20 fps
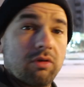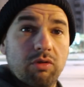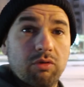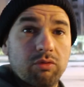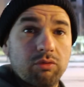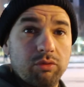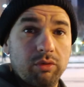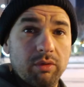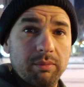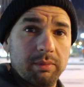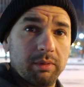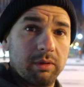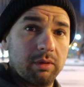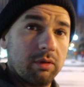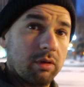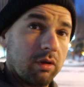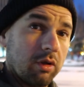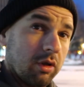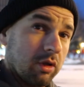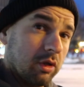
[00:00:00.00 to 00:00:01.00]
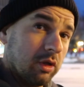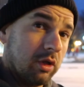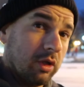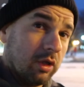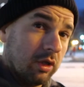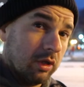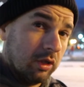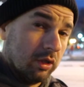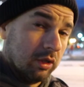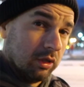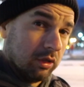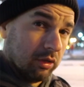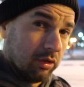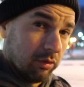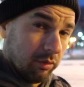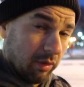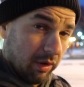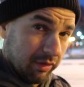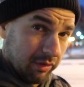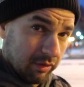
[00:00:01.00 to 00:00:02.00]
strip that
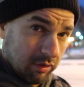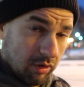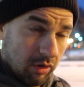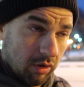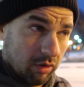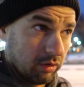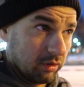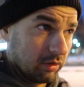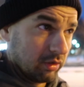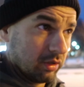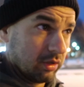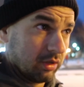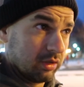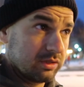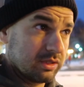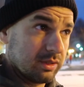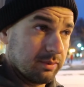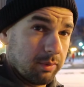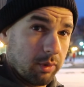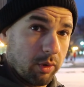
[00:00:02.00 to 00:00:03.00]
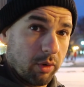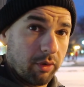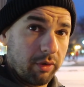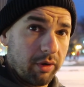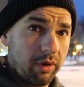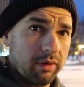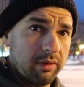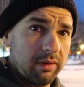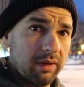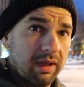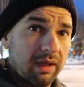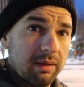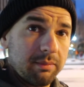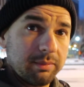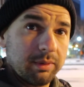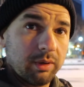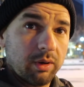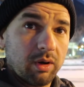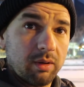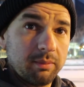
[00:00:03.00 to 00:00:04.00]
runs along Sapporo and
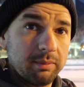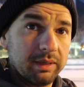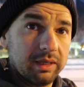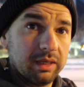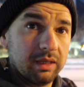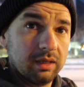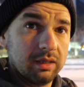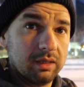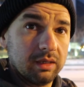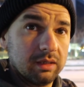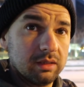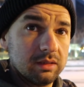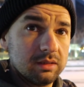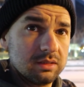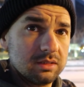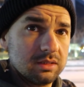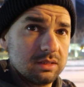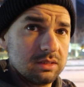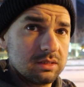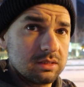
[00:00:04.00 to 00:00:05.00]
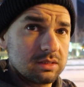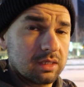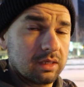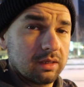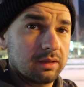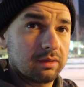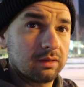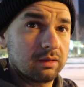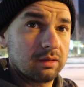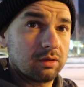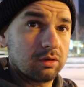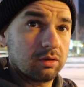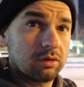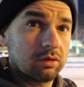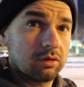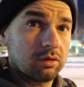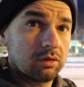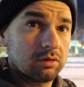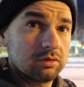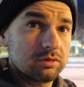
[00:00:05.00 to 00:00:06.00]
behind me is
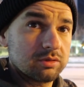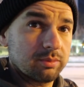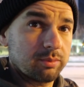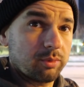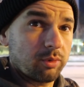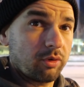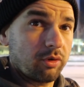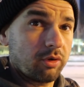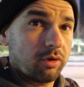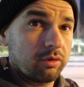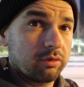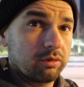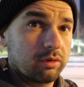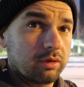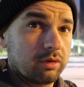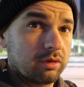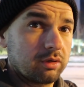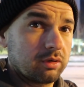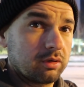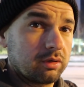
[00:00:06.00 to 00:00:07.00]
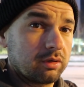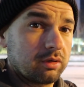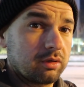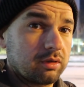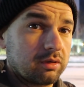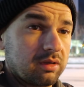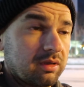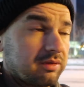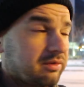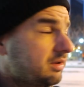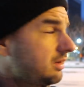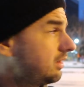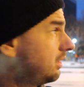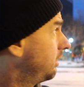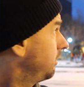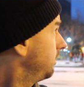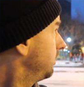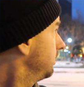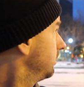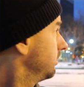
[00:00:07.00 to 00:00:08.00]
Sapporo TV
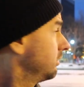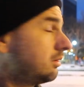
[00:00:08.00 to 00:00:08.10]
Tower.